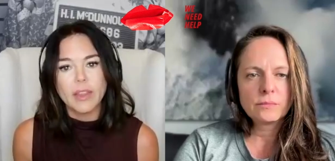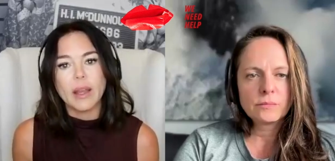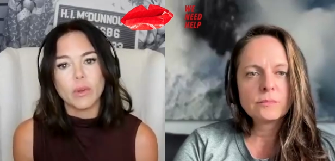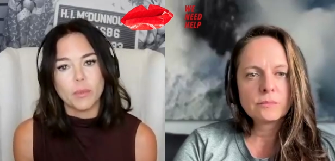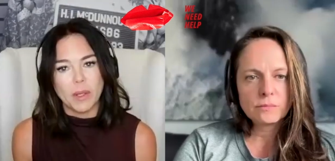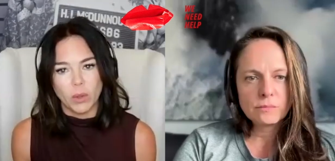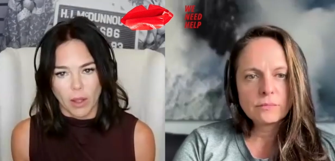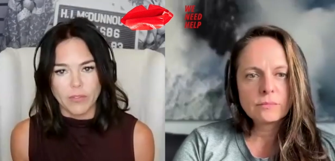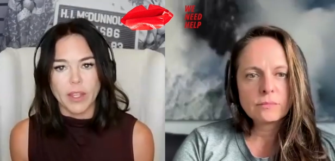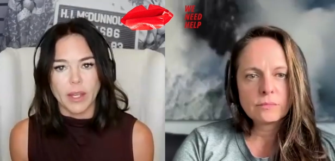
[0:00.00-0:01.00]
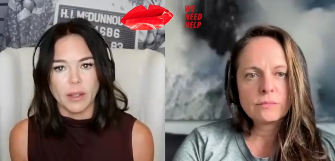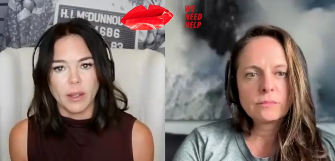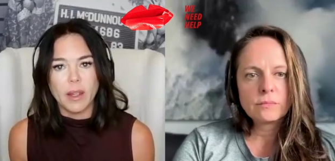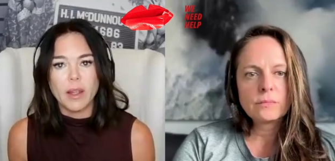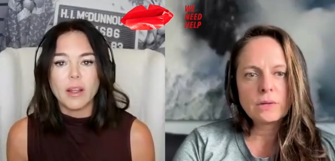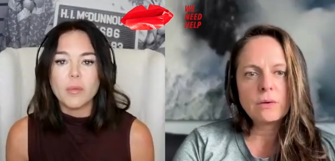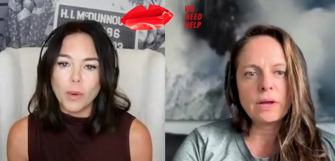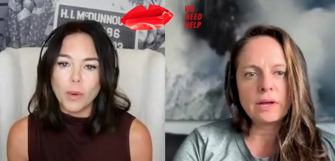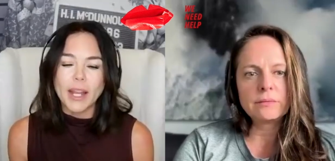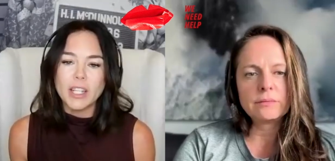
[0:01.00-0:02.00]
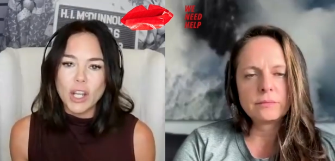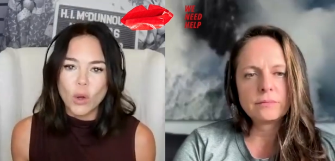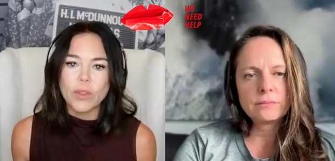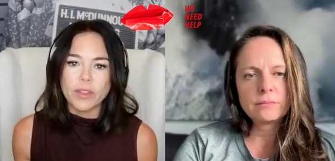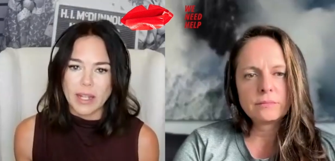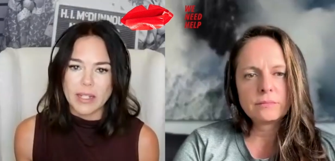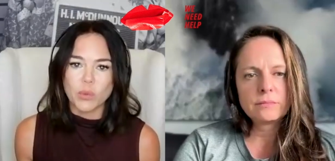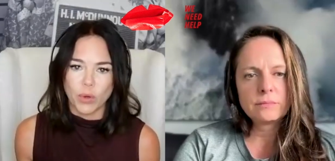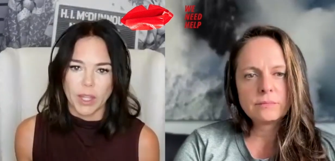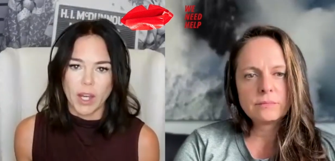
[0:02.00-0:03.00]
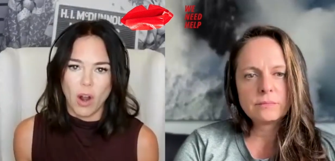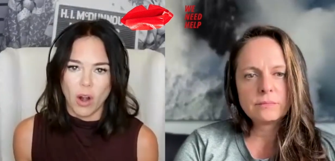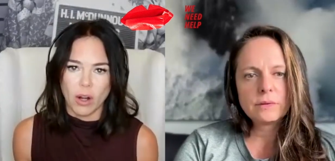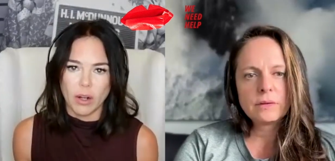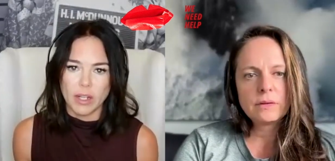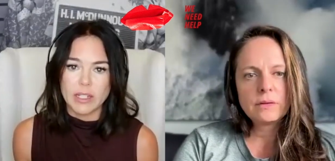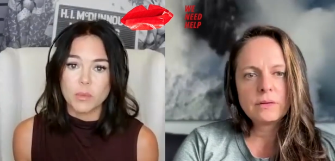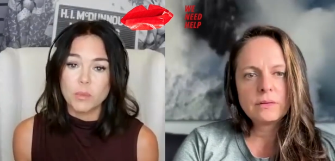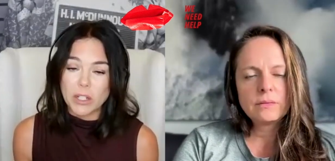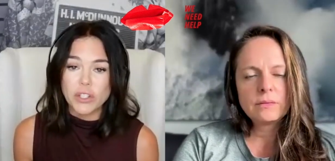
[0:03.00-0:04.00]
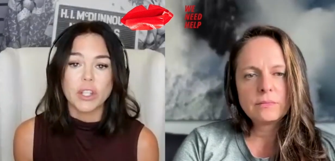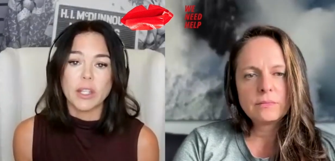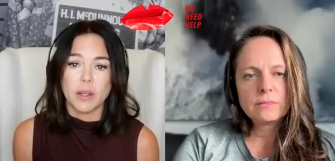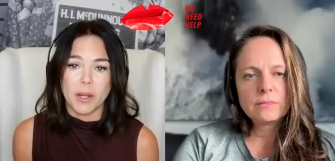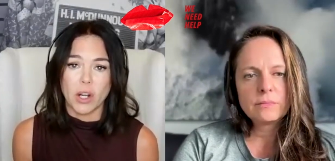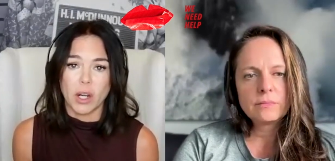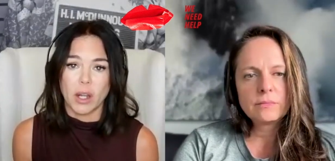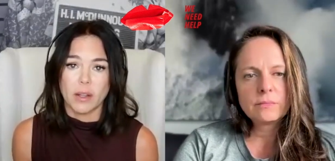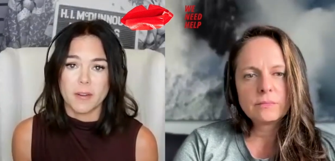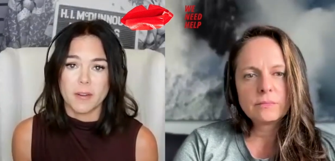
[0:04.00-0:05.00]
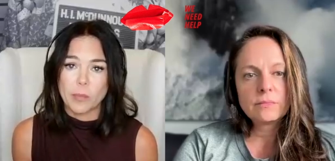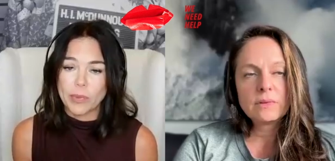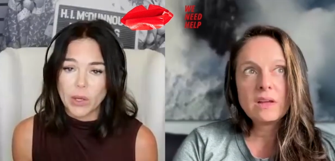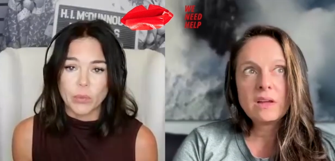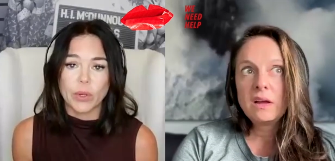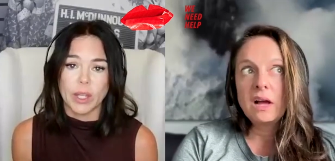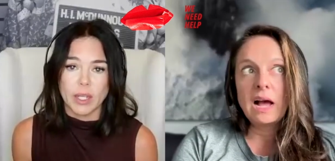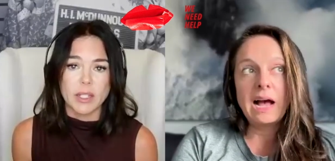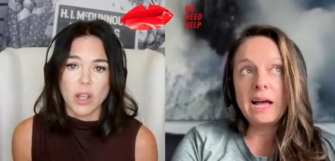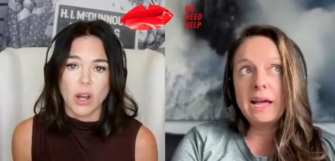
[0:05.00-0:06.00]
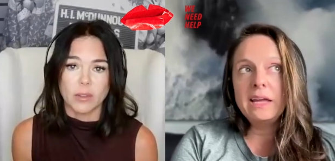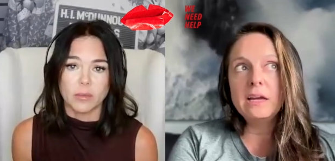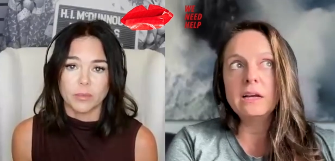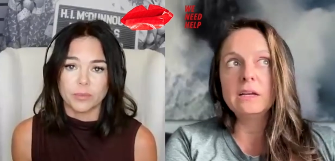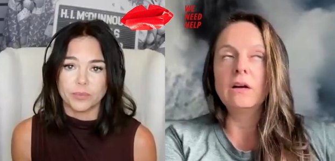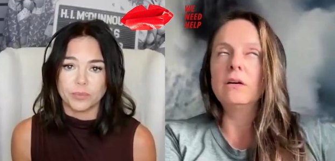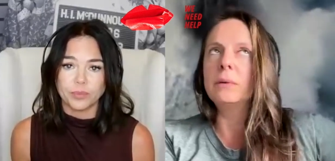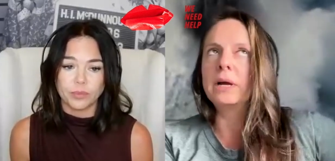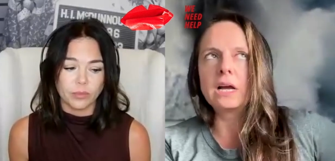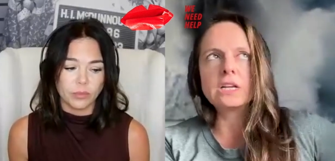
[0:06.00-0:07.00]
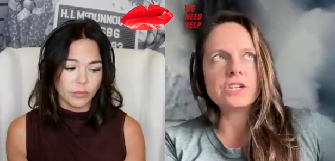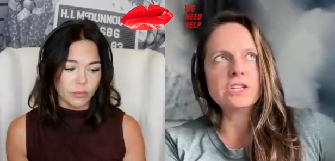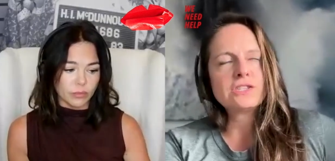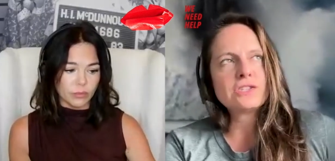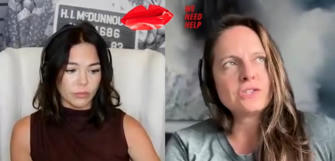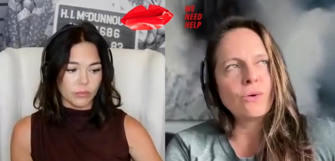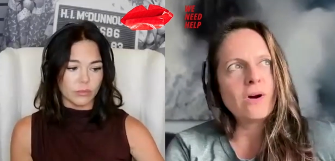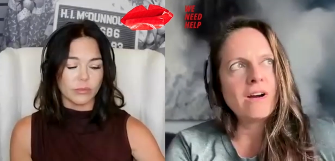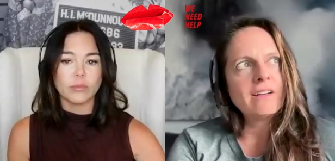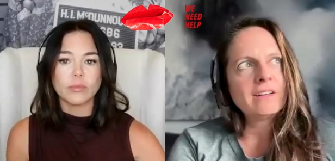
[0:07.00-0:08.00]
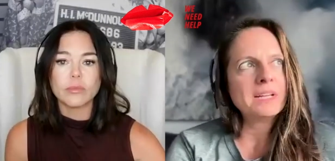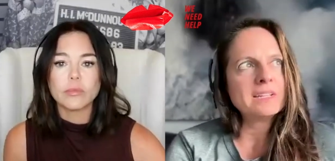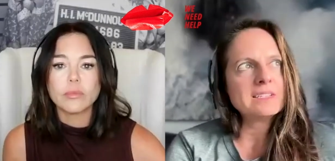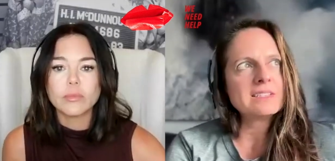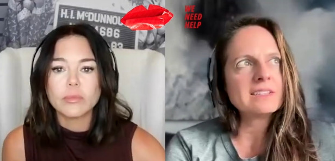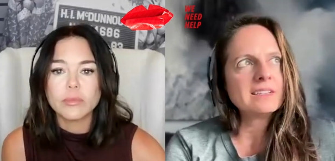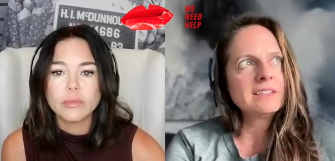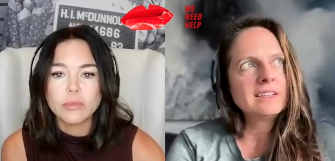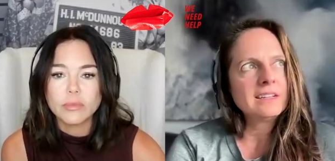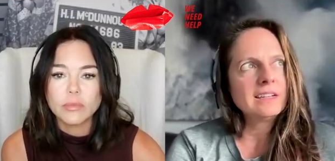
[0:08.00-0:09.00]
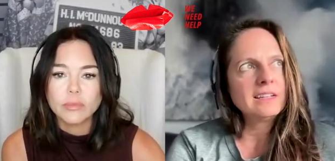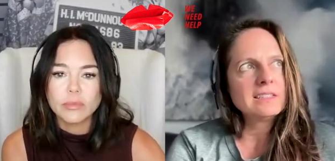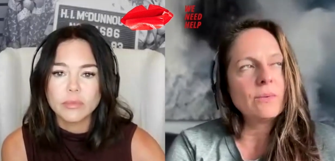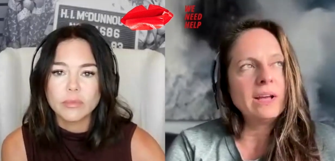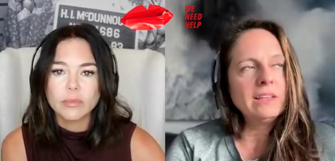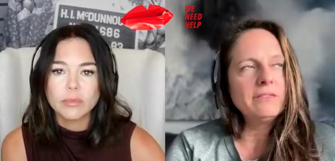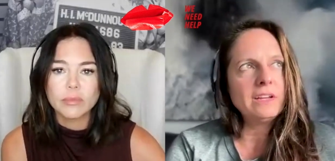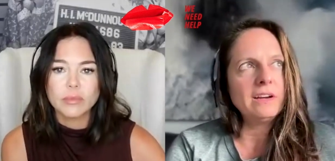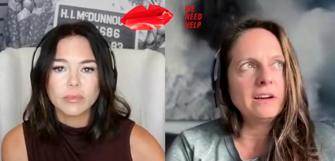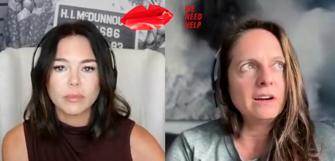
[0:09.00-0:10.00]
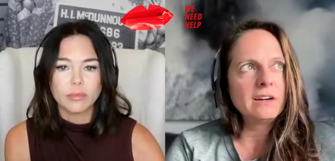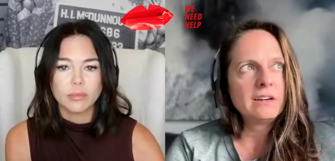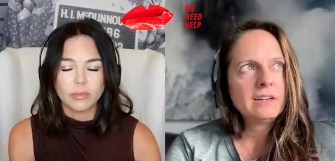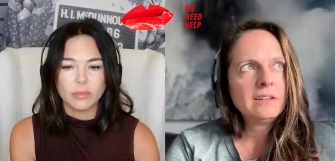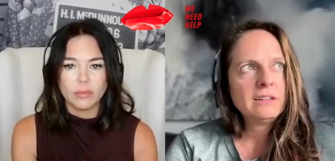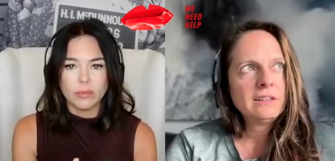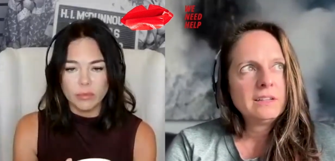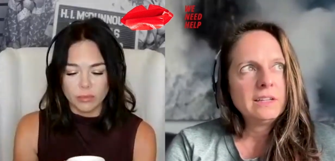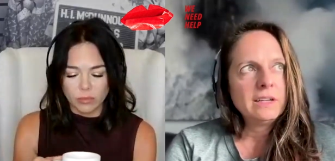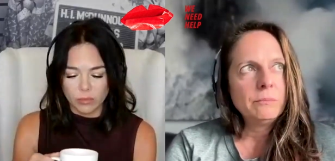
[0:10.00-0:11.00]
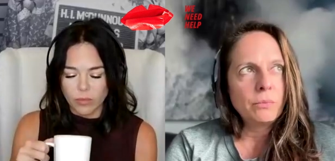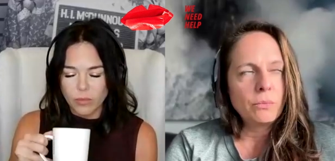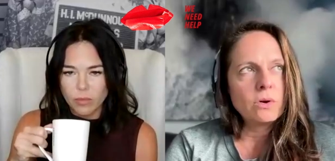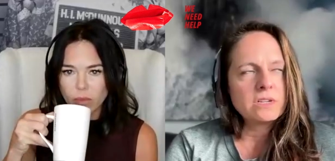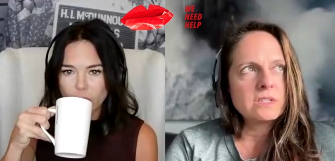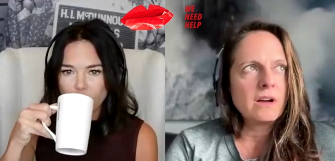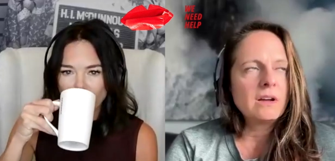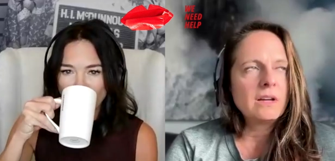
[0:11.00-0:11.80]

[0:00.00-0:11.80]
Speaker 1: that would be lovely. Okay. But I know that that's really hard, especially in America. It really is. Hard.
Speaker 2: I, oh my gosh, it's so hard because so I live here in Warsaw,